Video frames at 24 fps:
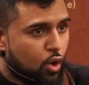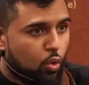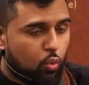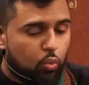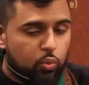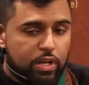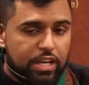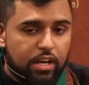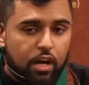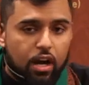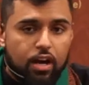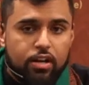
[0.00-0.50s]

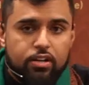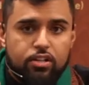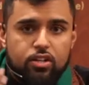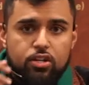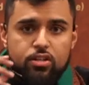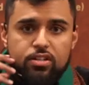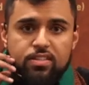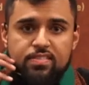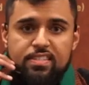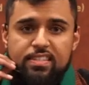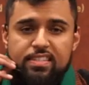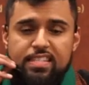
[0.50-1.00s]
we
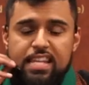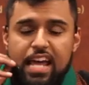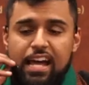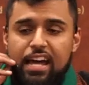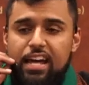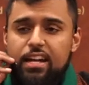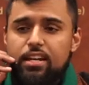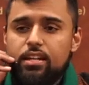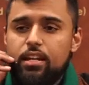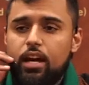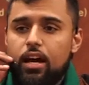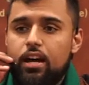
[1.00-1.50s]

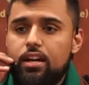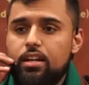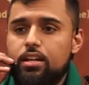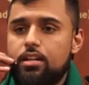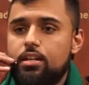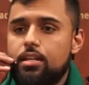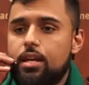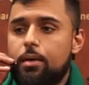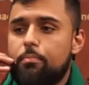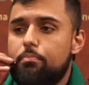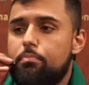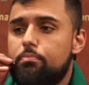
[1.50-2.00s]
understand a
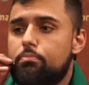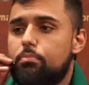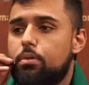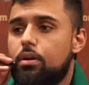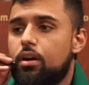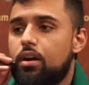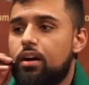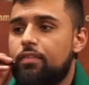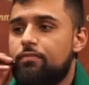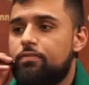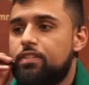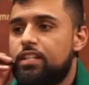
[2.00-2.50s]

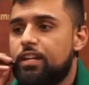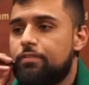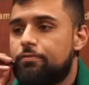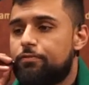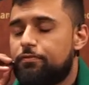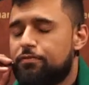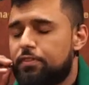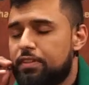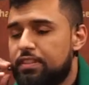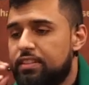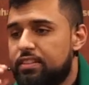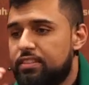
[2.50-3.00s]
number of
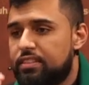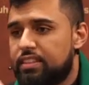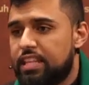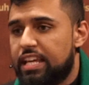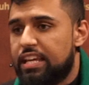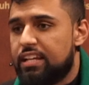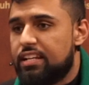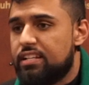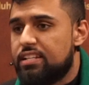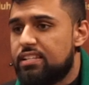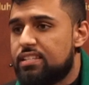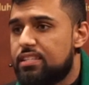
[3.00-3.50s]
different
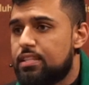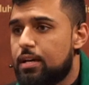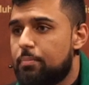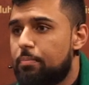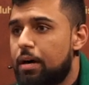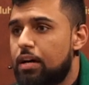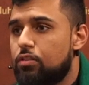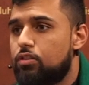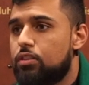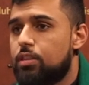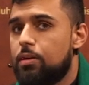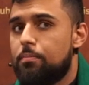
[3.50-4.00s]
things
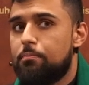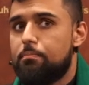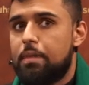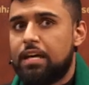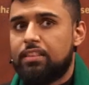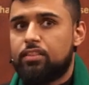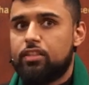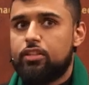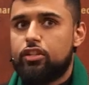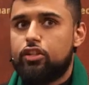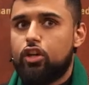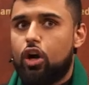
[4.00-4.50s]
about the
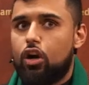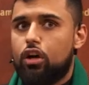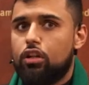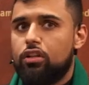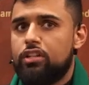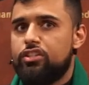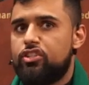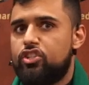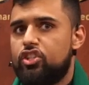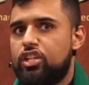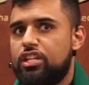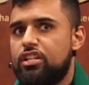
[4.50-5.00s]

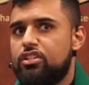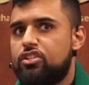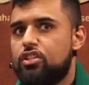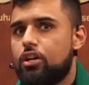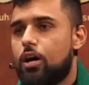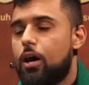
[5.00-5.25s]
methodology